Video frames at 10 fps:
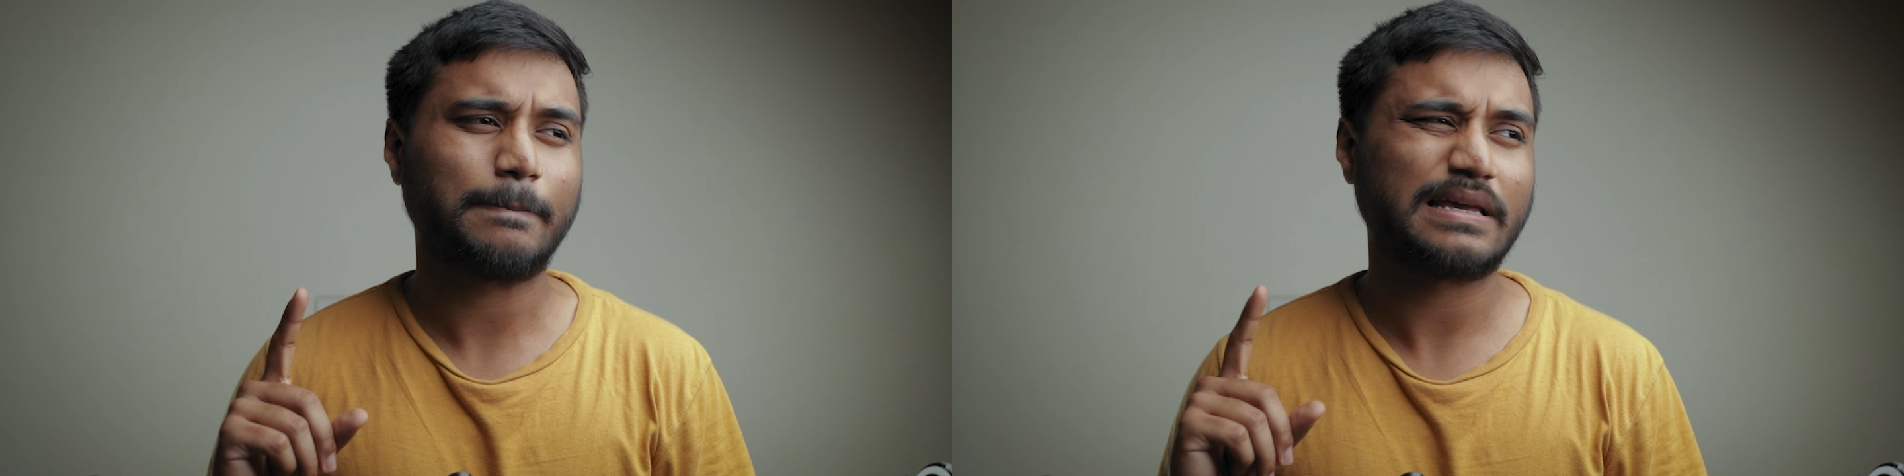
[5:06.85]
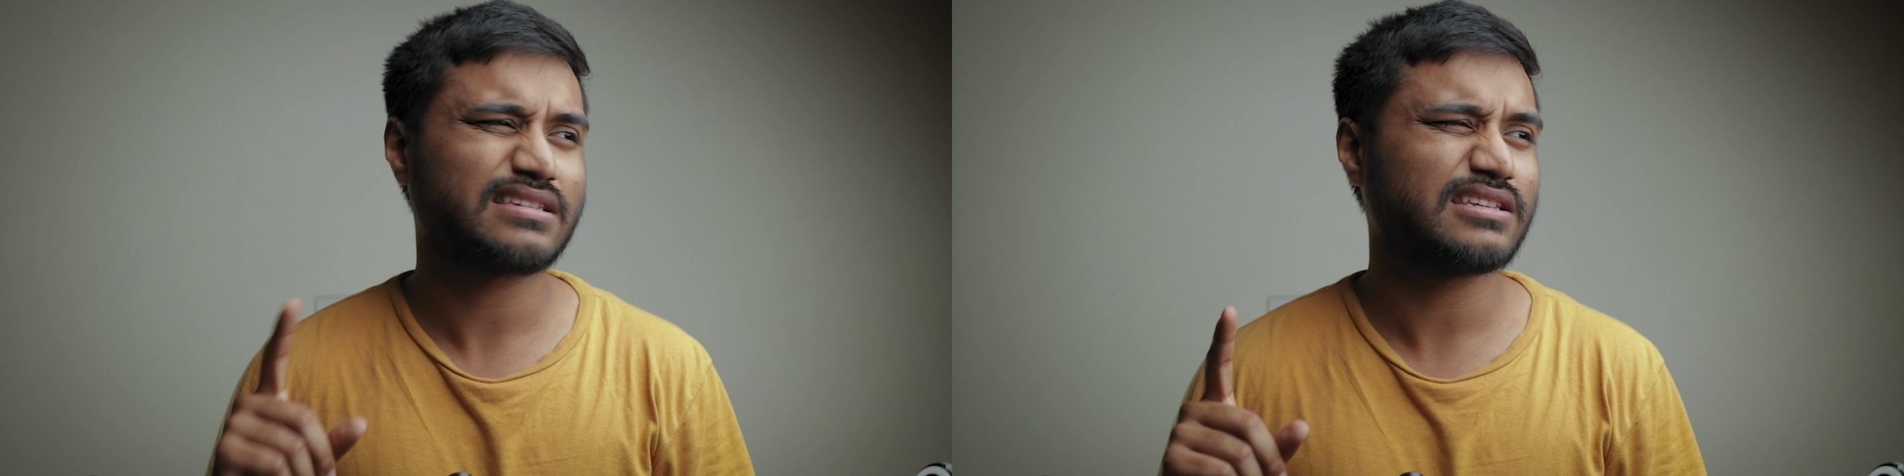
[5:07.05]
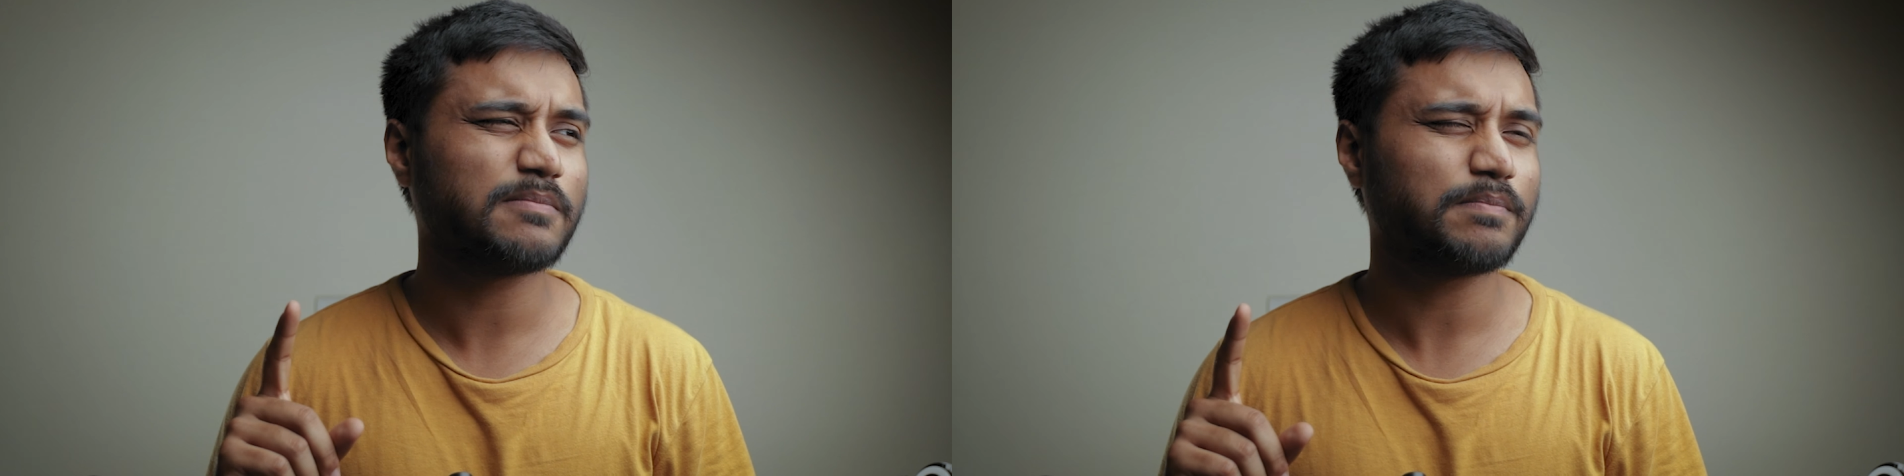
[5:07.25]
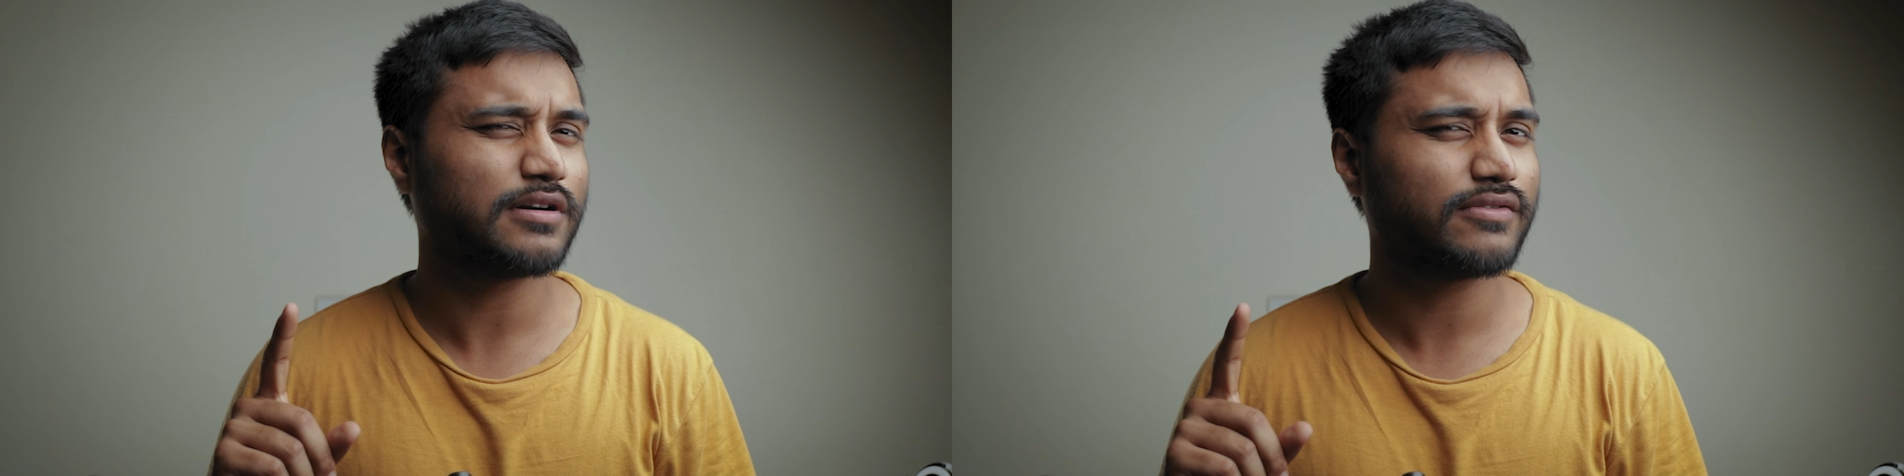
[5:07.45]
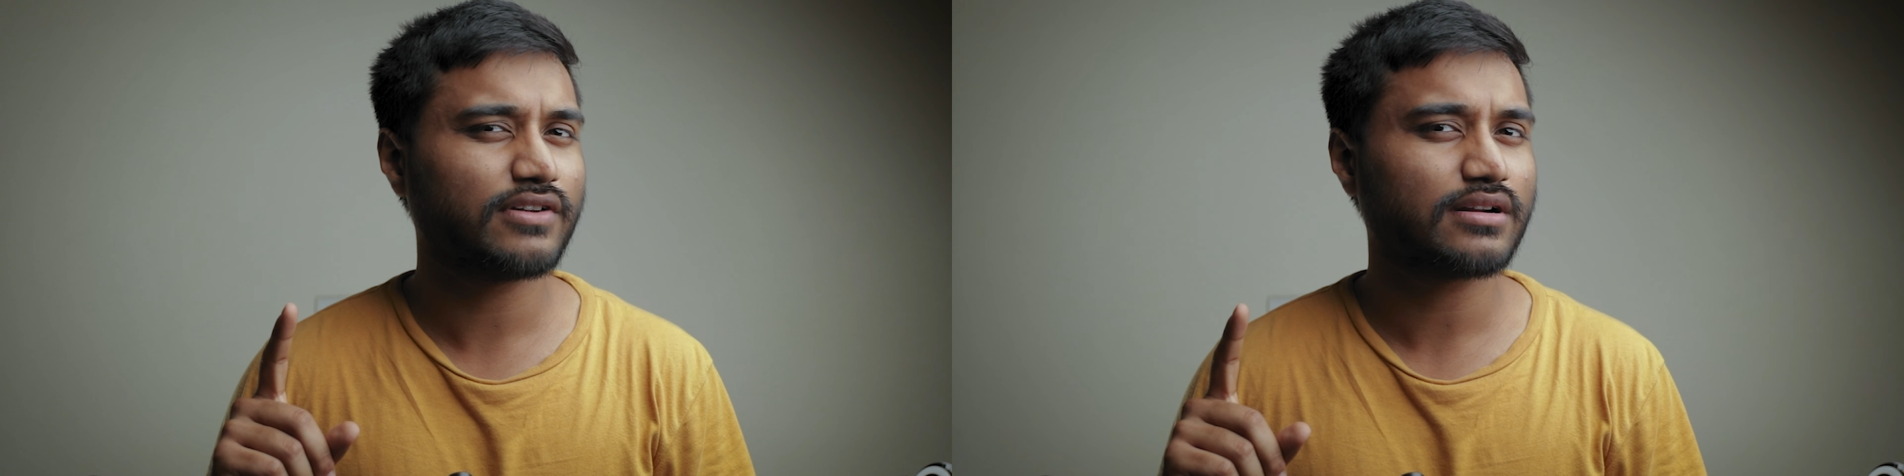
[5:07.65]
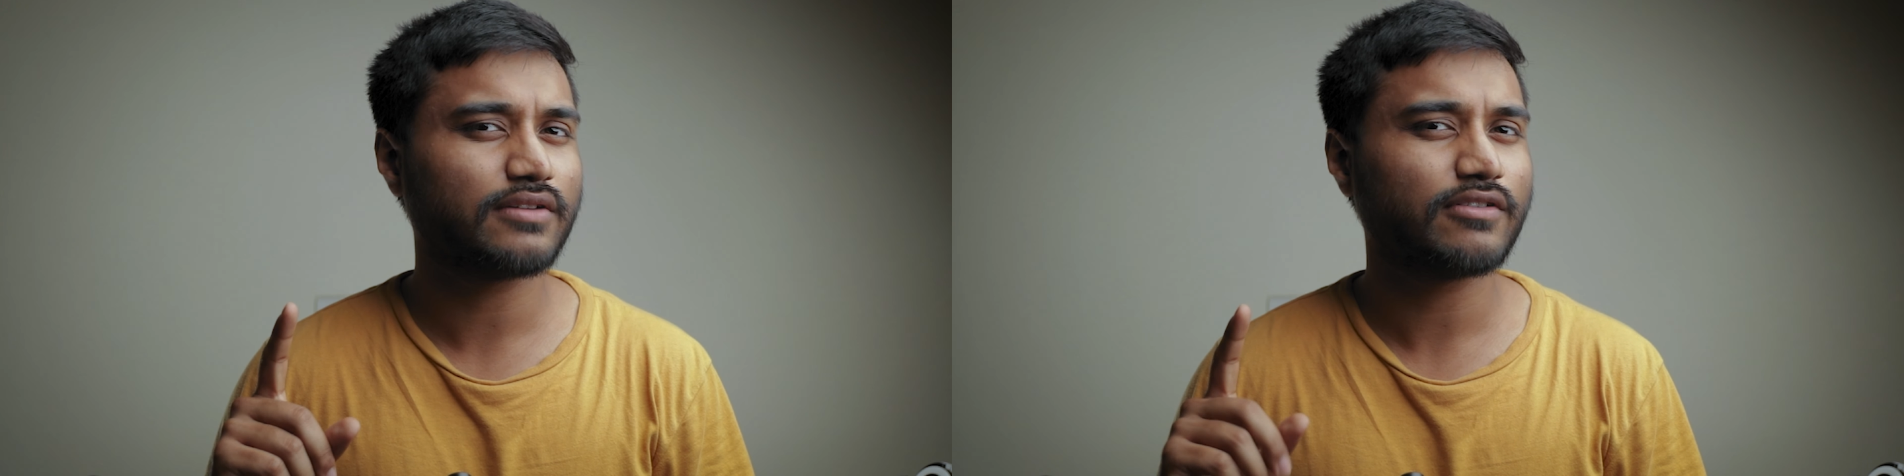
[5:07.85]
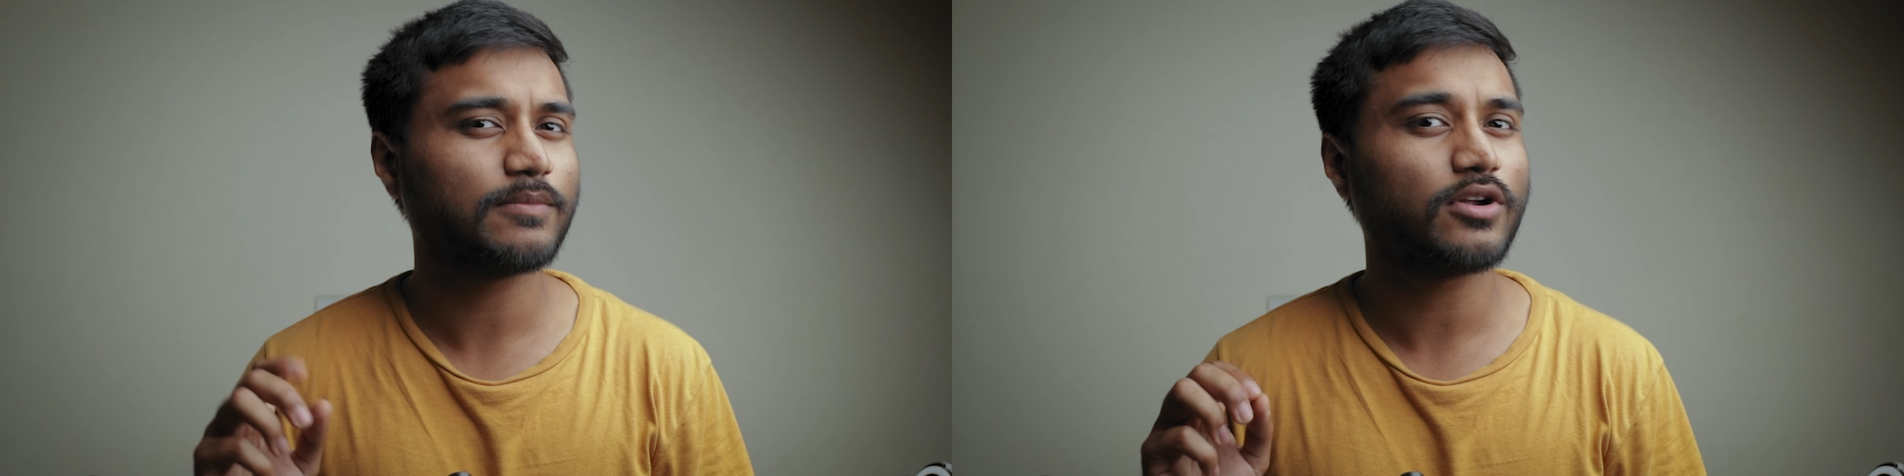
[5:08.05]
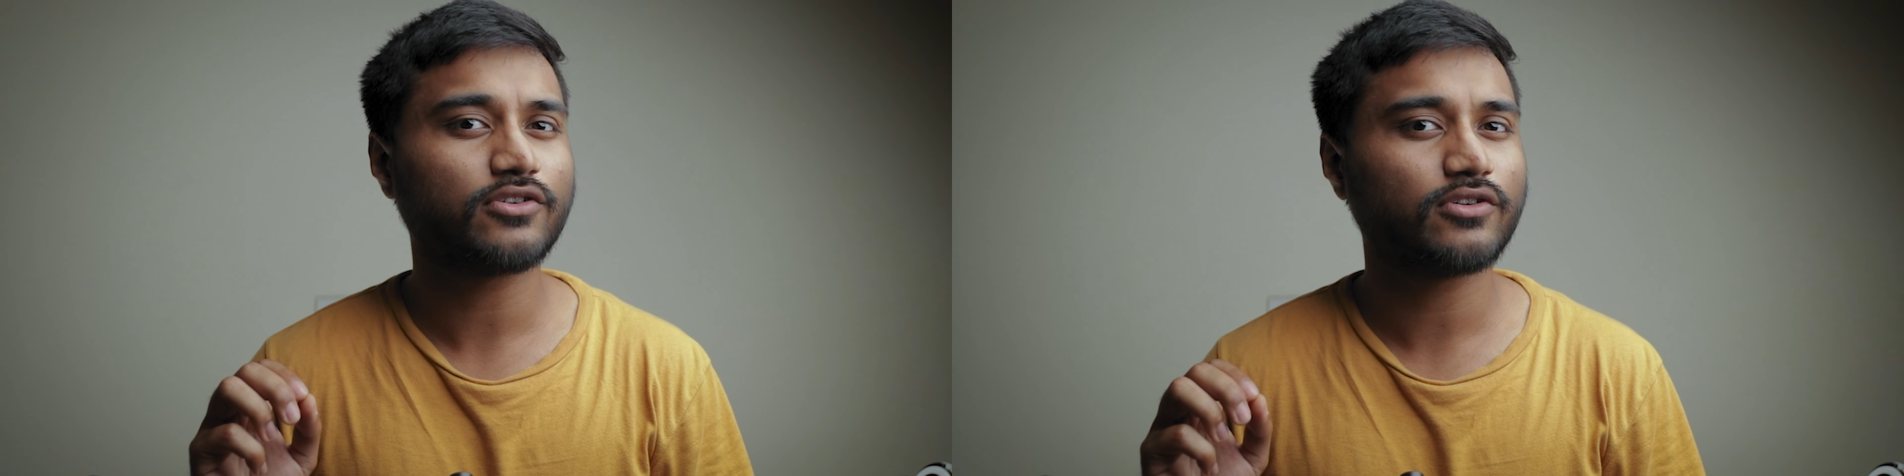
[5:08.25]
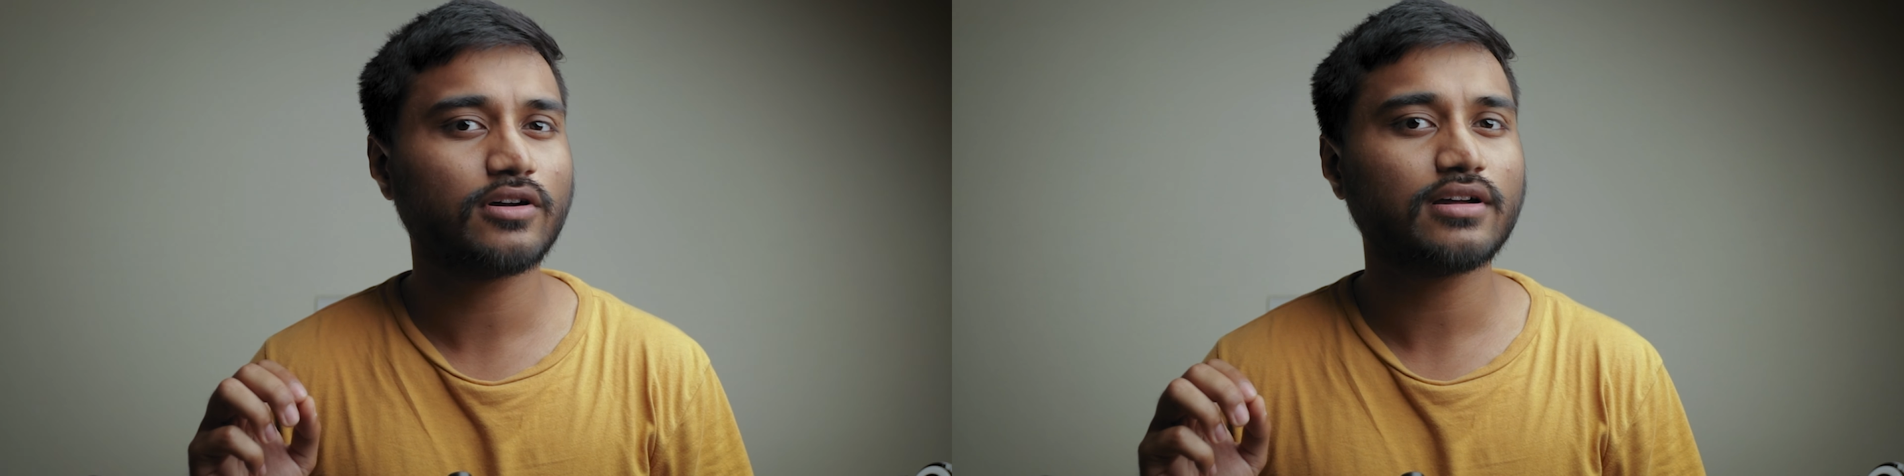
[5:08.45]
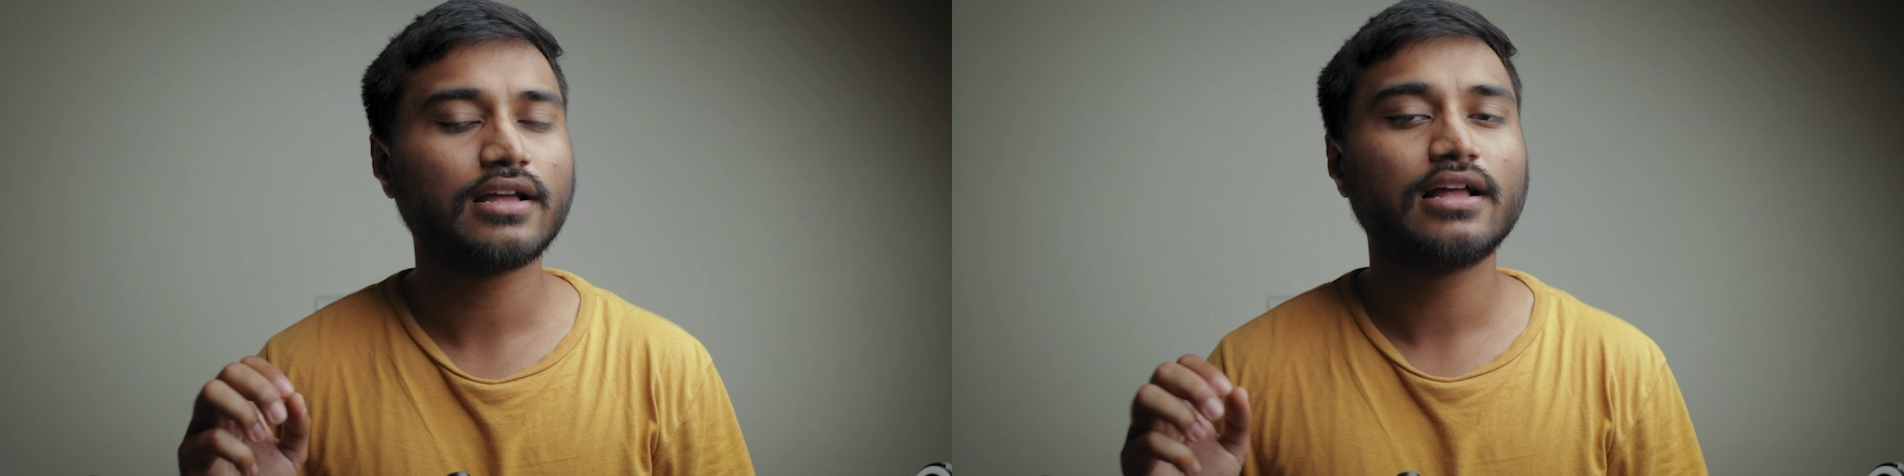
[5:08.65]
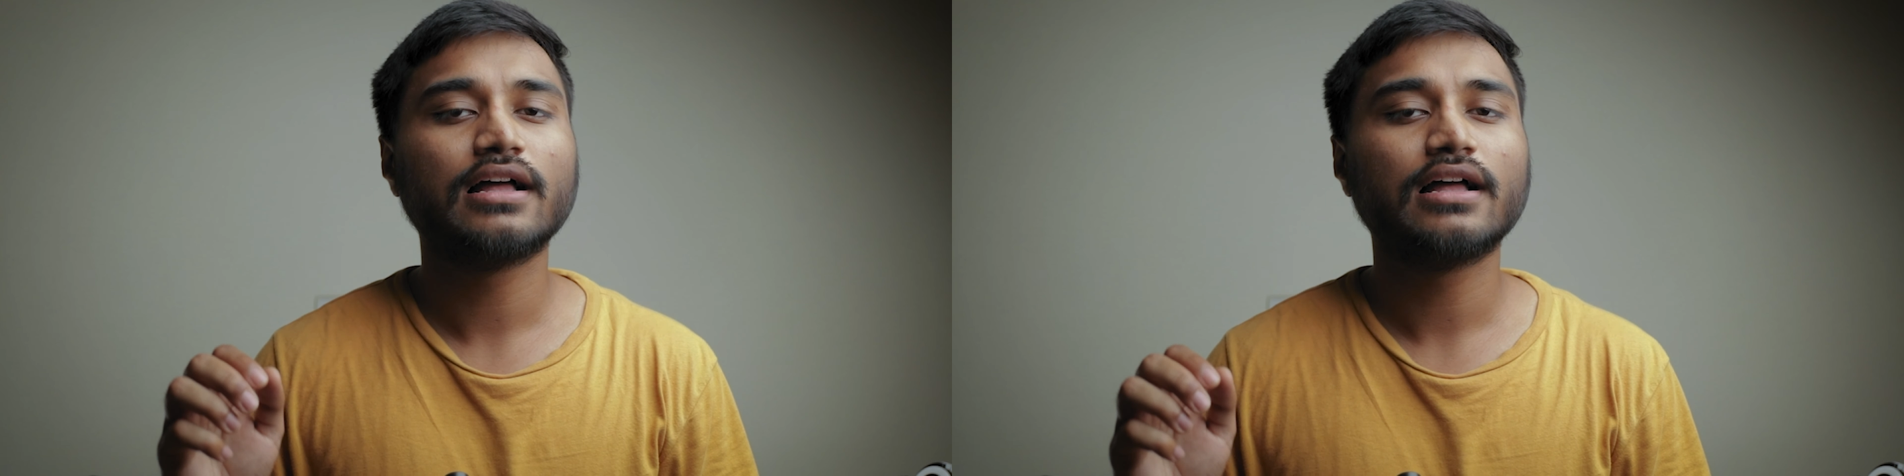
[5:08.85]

Piximperfect if I'm not wrong.